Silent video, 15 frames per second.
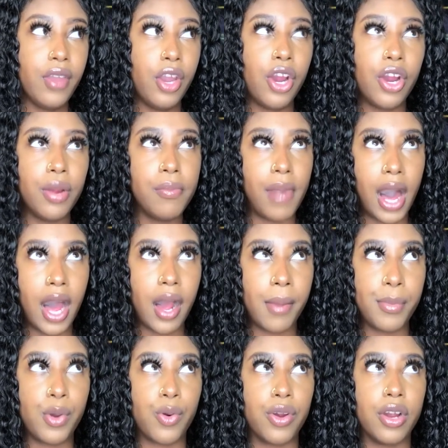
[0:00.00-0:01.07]
her
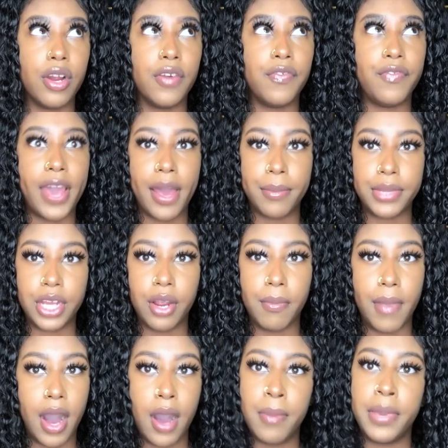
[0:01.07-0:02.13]
mom or her family, her
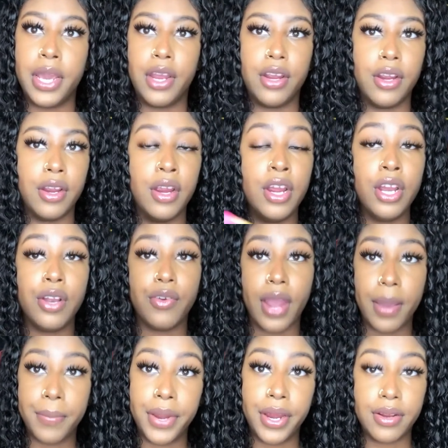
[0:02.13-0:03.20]
mom and her
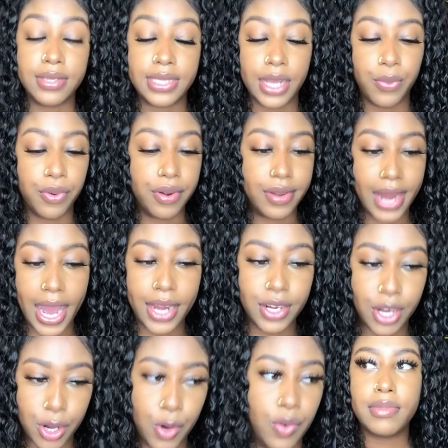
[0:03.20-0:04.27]
grandparents, they were not
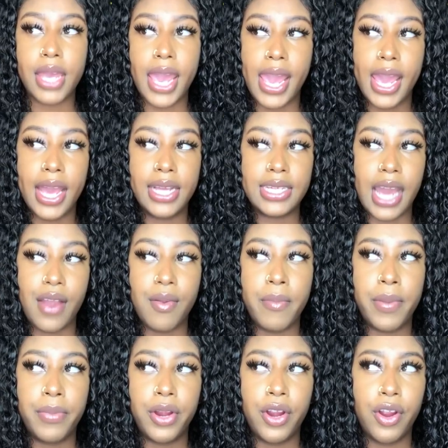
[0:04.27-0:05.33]
home. And I
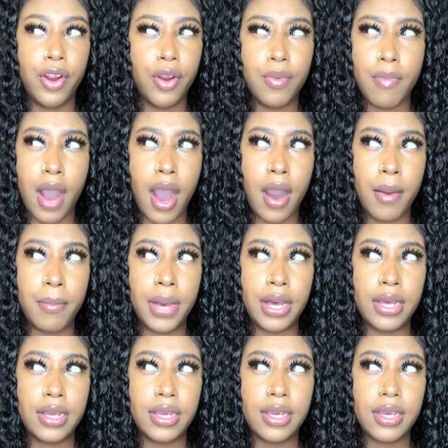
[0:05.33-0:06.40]
remember her
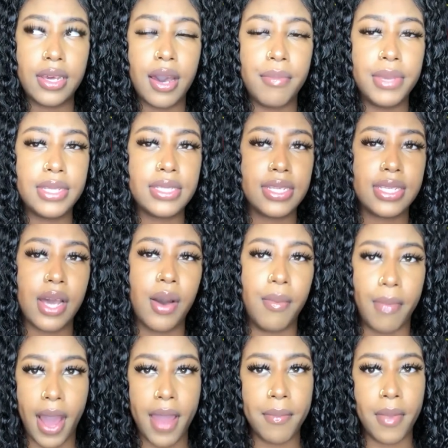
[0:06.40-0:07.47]
mom coming to tell
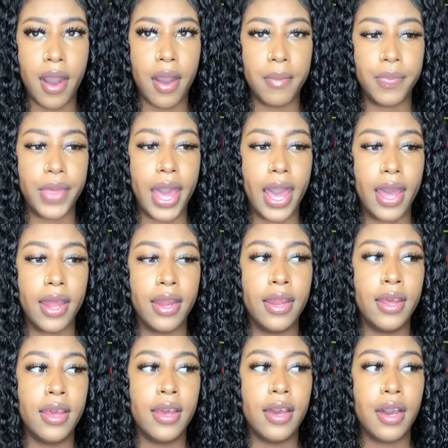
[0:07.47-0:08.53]
my mom that
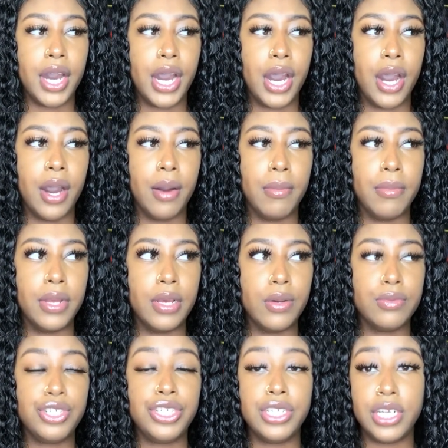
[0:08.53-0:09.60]

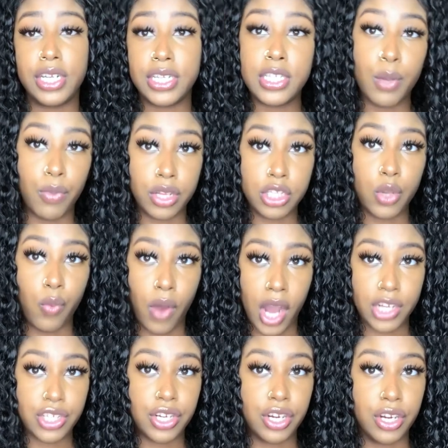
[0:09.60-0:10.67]
she needed someone to
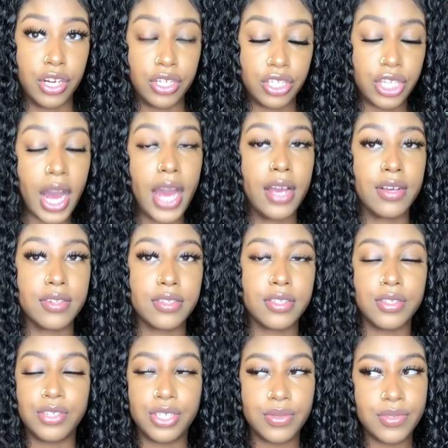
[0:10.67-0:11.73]
watch her child.
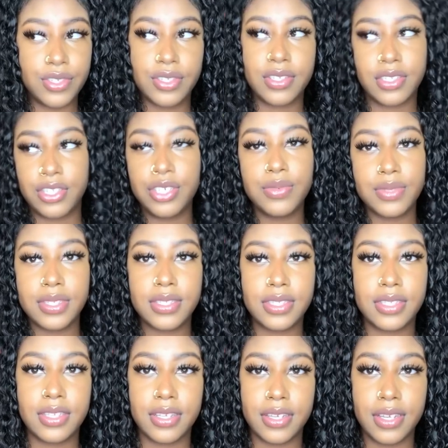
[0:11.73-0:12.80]
So she
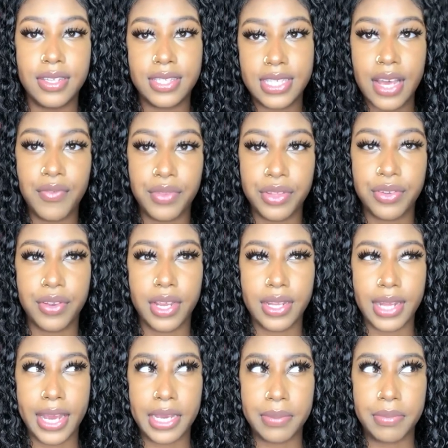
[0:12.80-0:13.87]
was in seventh
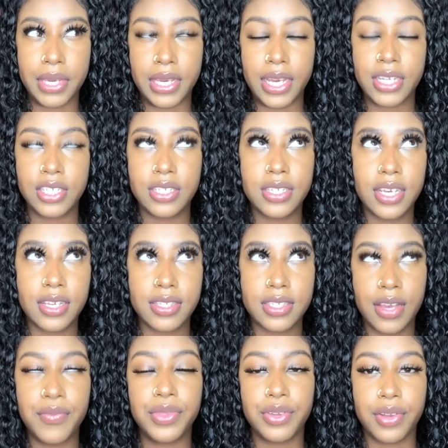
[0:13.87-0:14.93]
grade like me. Yeah, she's like
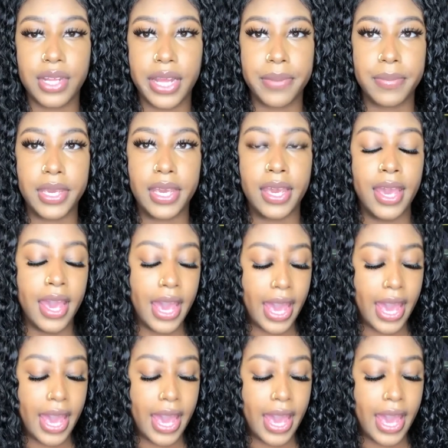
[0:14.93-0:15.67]
seventh grade like me,